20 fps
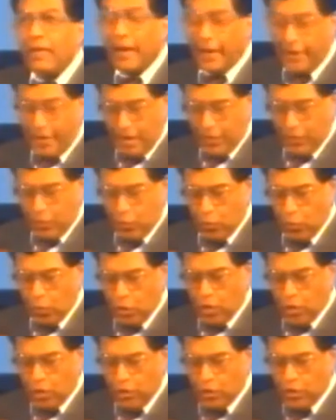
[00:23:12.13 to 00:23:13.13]
In other
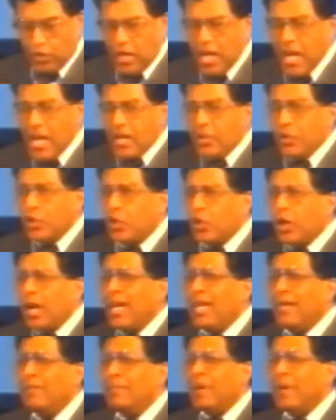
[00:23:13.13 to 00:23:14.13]
words,
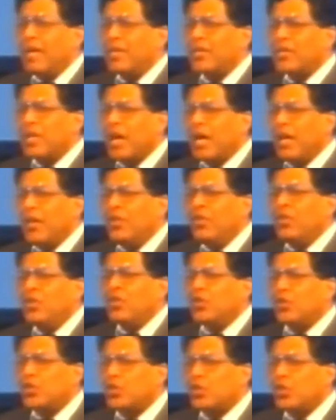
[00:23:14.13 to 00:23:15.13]
Jabez
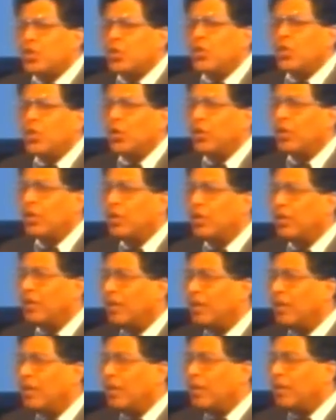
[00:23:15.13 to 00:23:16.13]
understood
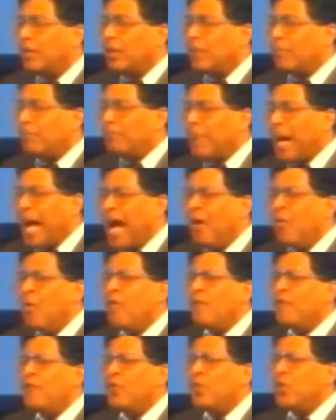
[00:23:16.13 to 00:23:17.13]
the
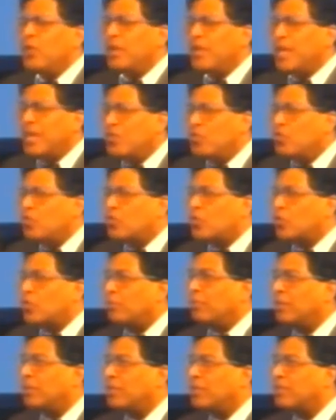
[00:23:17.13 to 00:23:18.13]
powerful
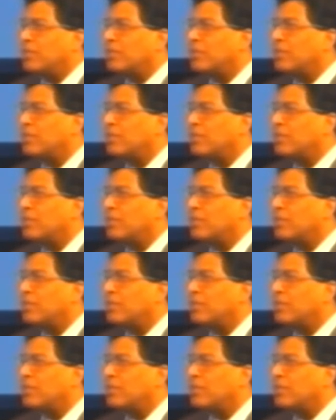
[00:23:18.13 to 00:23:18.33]
instrument